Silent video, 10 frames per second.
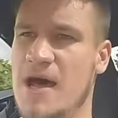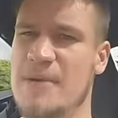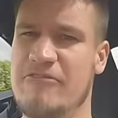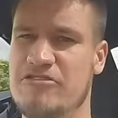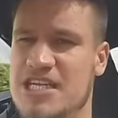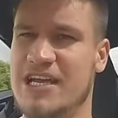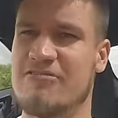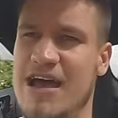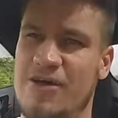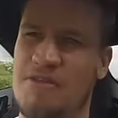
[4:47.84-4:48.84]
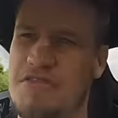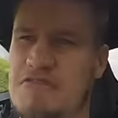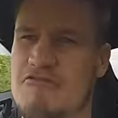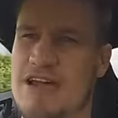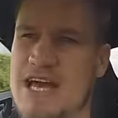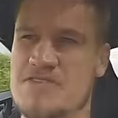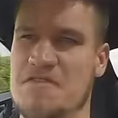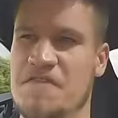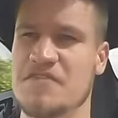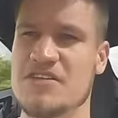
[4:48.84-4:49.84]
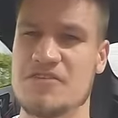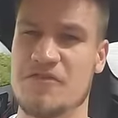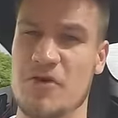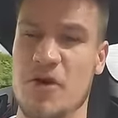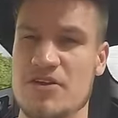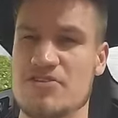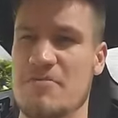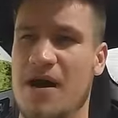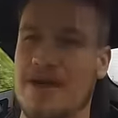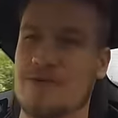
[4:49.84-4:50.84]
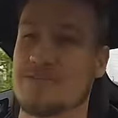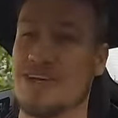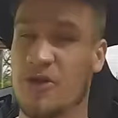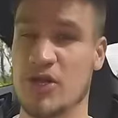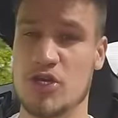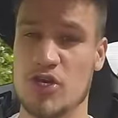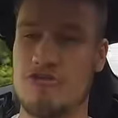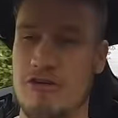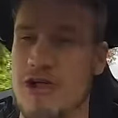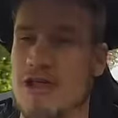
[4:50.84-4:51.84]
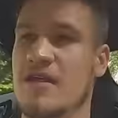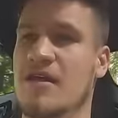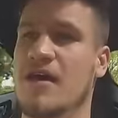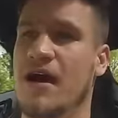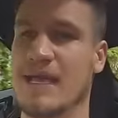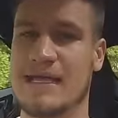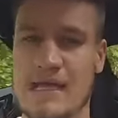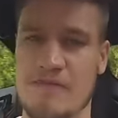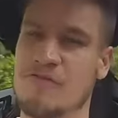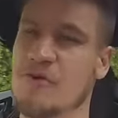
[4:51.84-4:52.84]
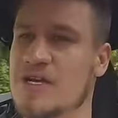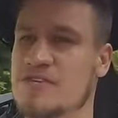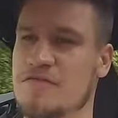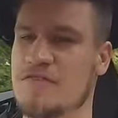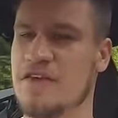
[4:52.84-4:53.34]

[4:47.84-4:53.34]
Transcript: I'm averaging around three hundred fifty to four hundred miles. On a good run, I can get four hundred and